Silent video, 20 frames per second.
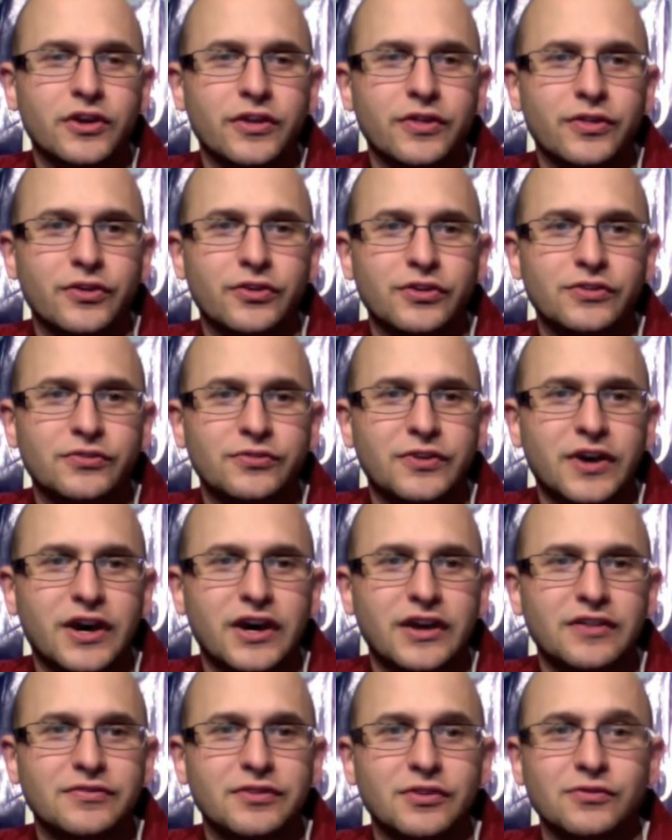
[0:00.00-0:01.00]

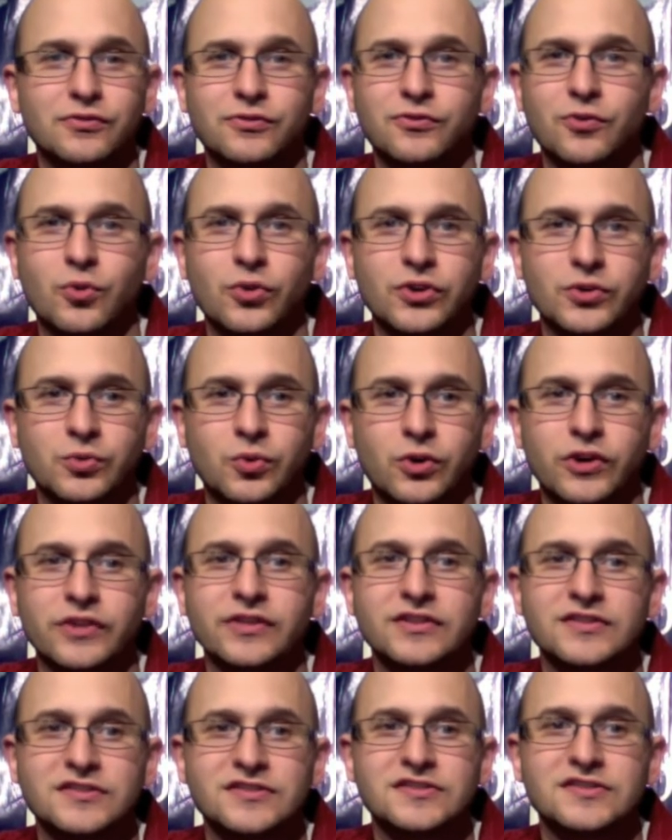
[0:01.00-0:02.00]
35, and 41.
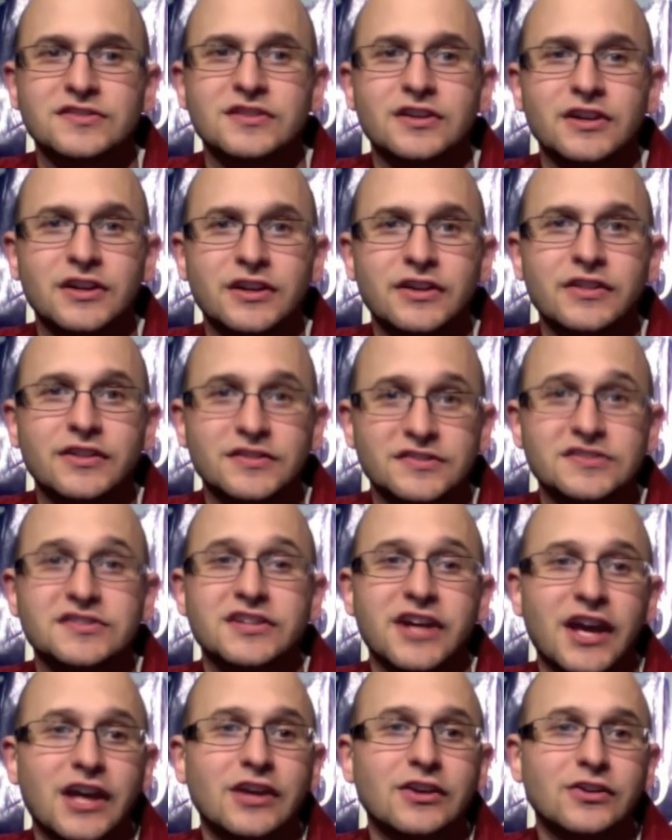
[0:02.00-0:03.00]
This is
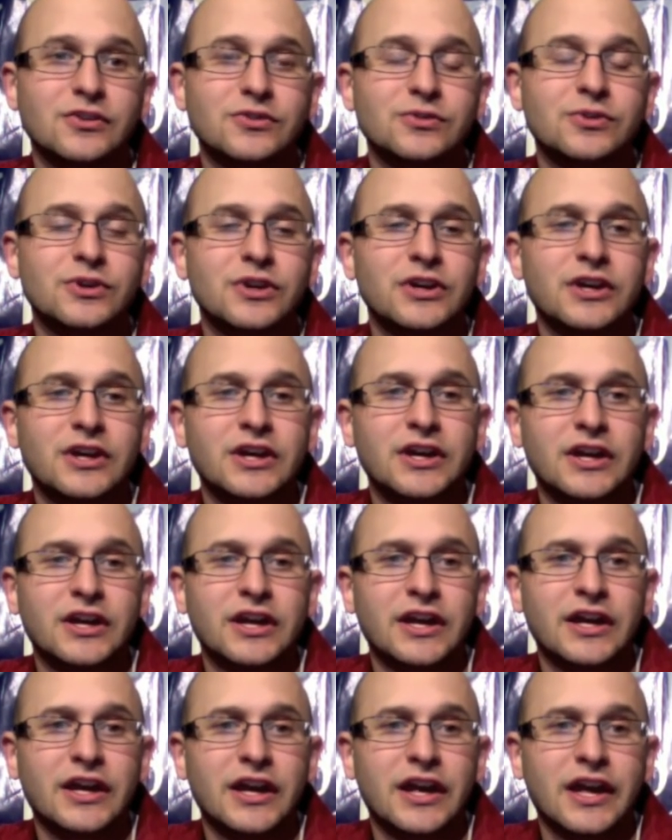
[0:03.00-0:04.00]
KU.
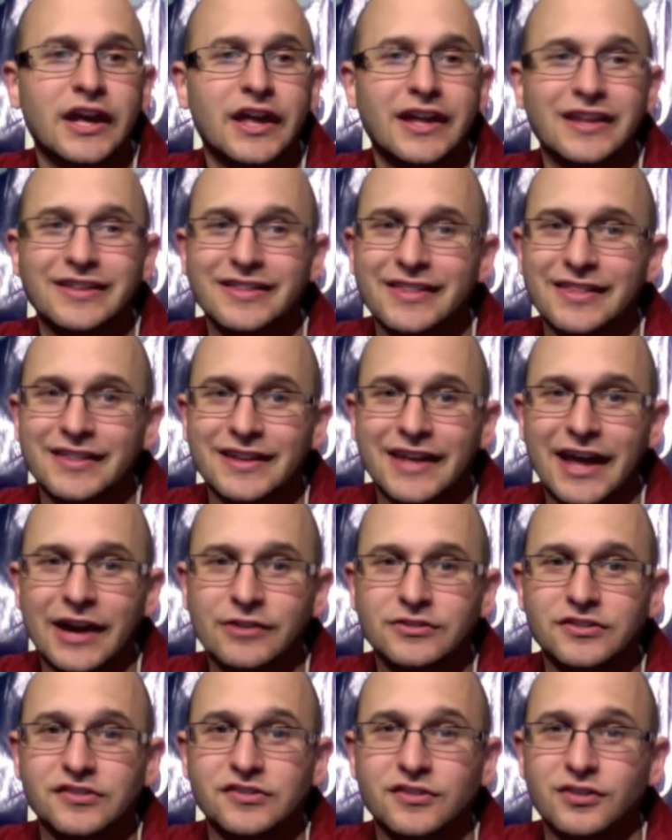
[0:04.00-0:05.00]
And now
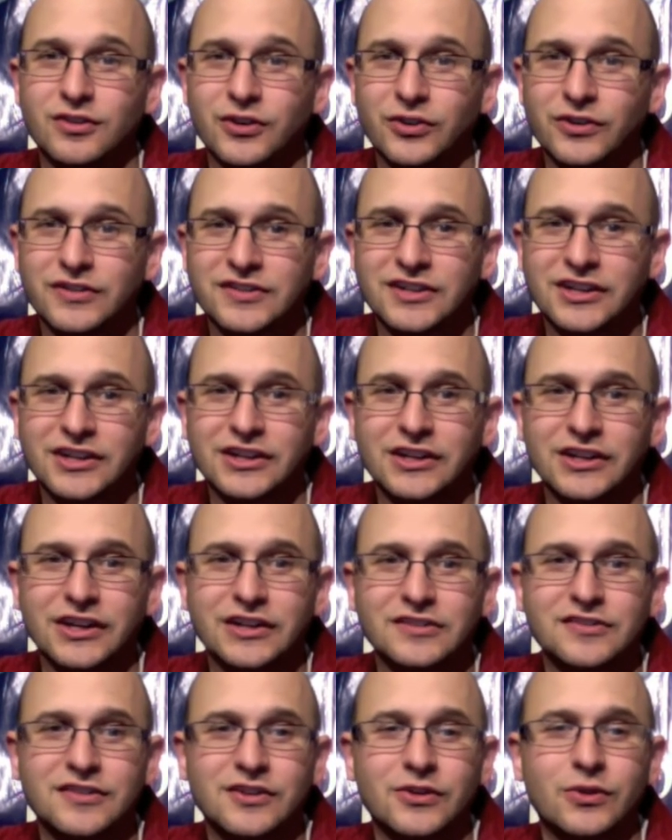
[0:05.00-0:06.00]
just 13
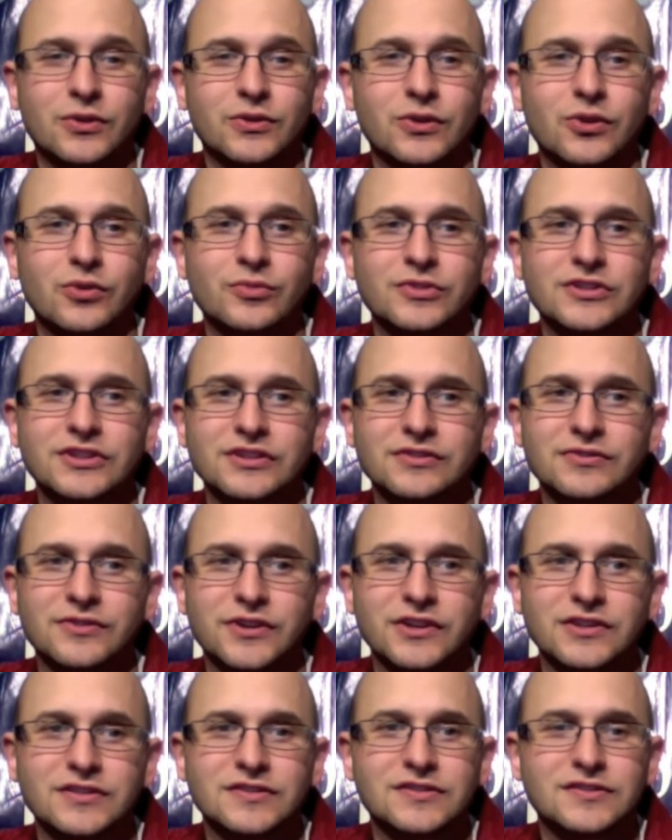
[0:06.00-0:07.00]
against the Oklahoma
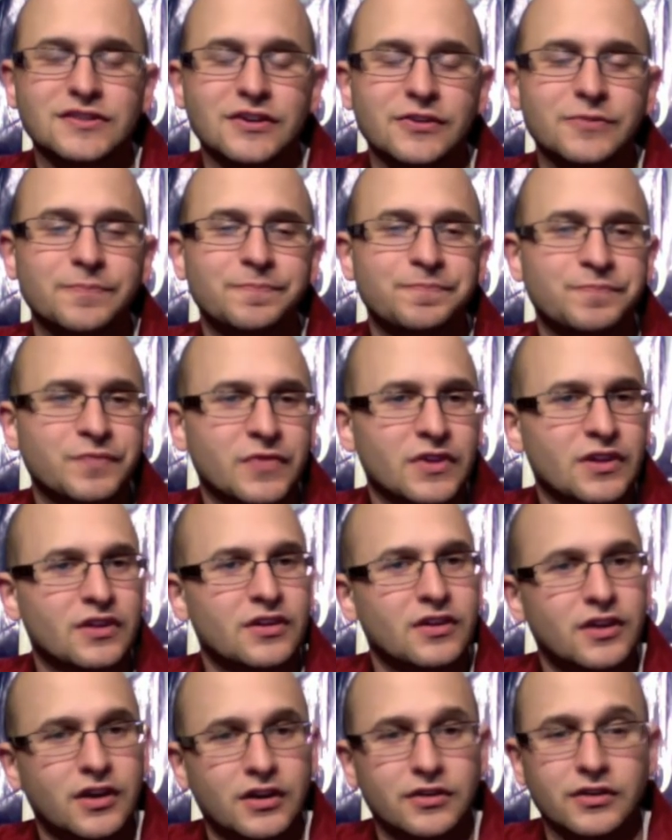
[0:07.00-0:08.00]
defense. So
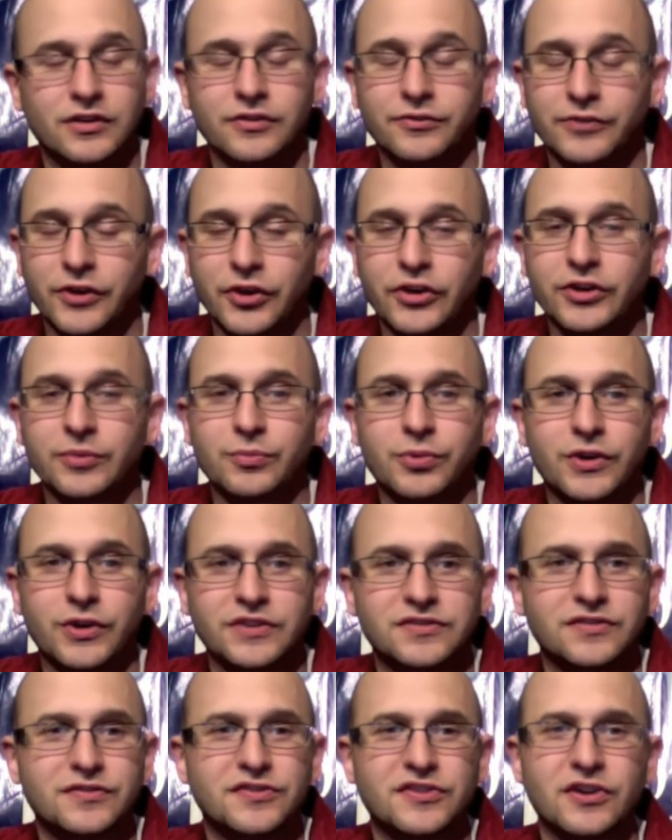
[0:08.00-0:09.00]
a very
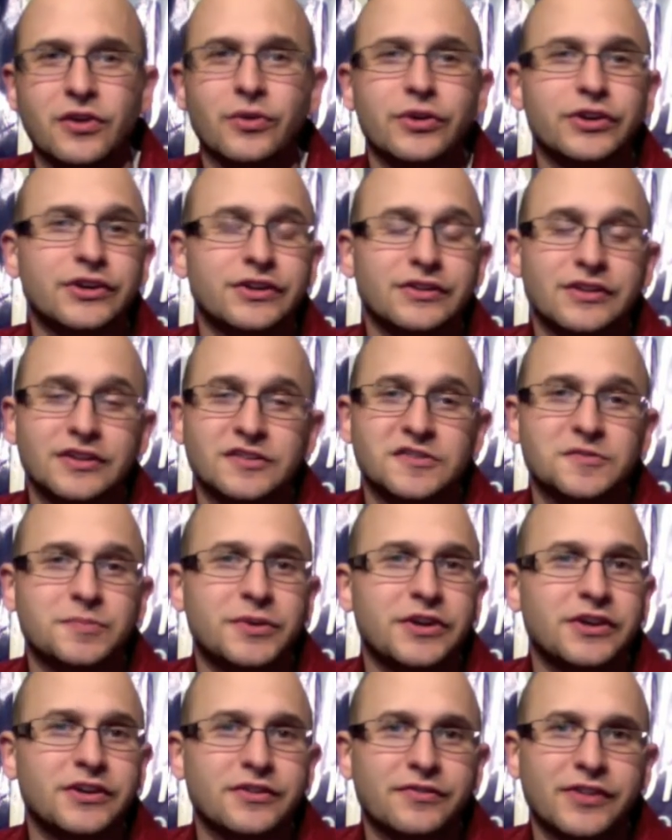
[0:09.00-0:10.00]
impressive showing. And
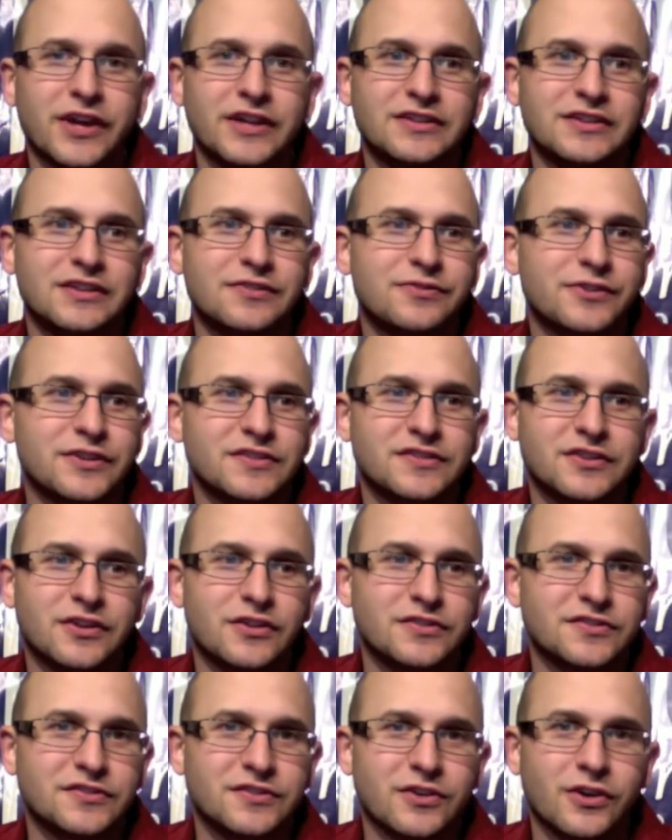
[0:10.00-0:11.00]
speaking of that defense, it all
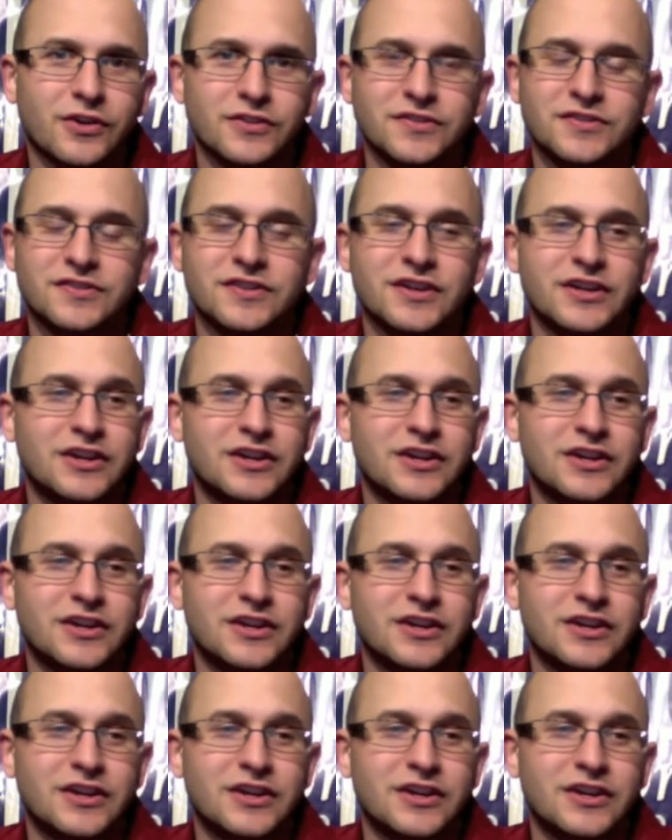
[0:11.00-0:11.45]
starts